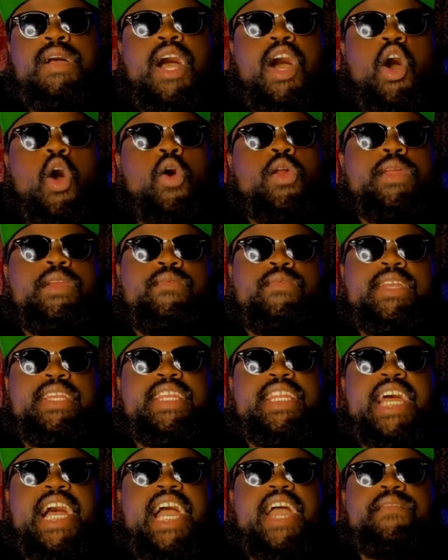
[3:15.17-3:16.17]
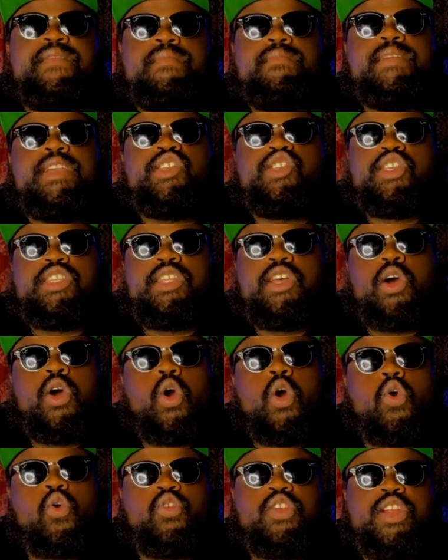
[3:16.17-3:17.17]
Only reason I ever mentioned the
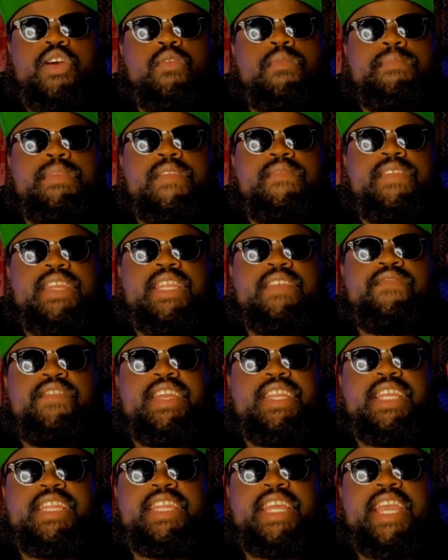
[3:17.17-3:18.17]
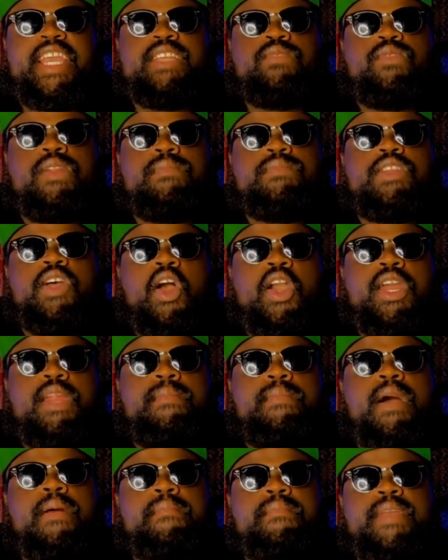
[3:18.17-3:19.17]
whole don't be 50 50 thing is when I'm talking
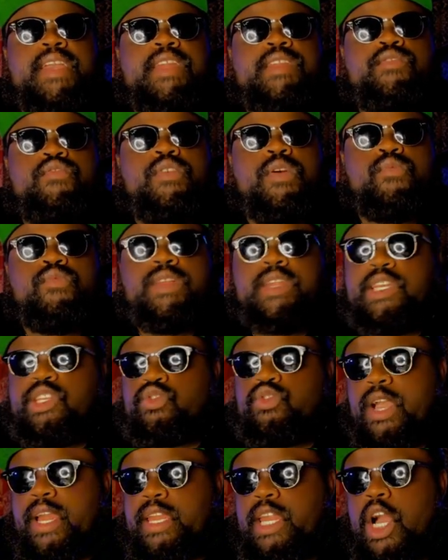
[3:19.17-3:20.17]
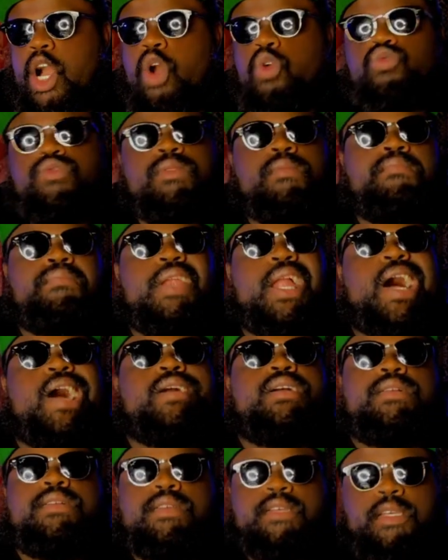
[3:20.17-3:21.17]
about men who are really trying to own the
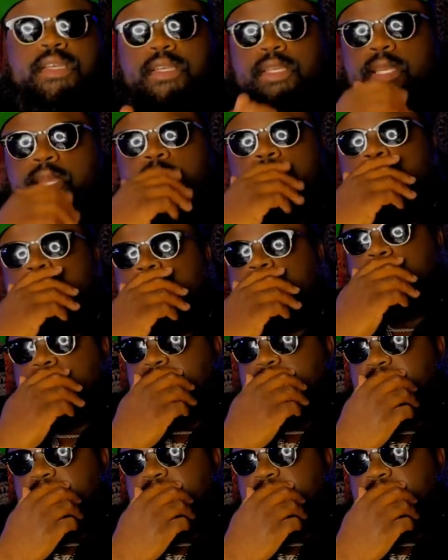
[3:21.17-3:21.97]
block. You know what I mean?